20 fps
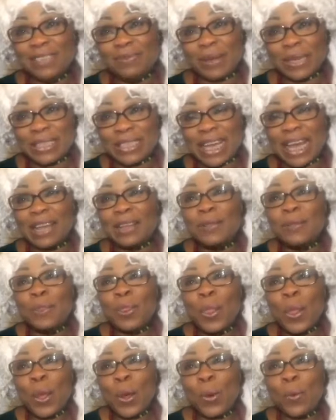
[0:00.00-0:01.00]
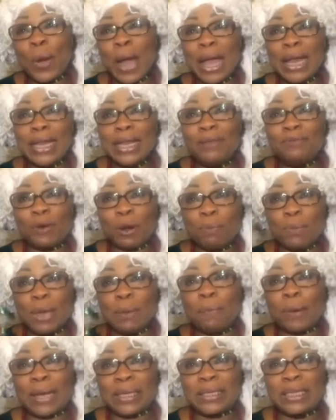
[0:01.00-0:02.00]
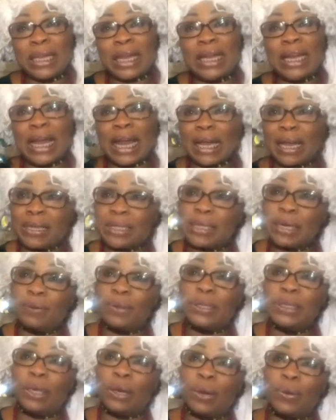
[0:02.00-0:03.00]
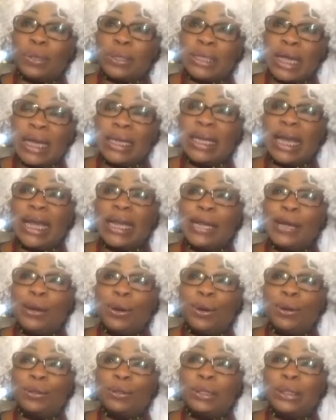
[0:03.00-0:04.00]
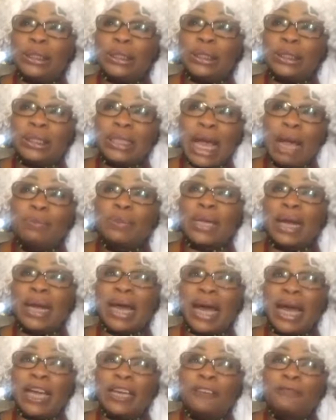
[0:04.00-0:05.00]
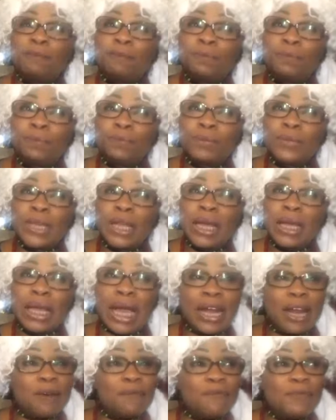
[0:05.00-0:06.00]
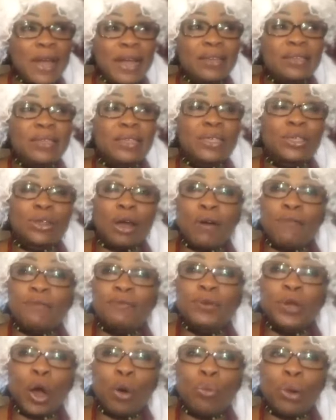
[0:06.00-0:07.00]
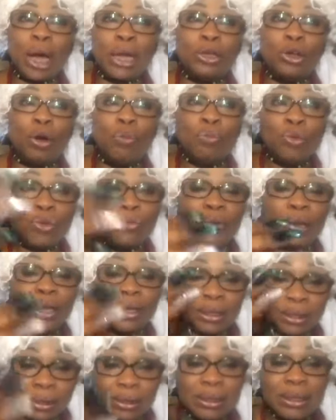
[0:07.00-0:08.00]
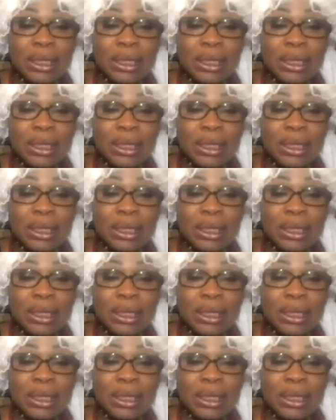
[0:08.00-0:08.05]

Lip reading: But for me personally, like I was saying earlier on, the times that I felt stuff are not moving,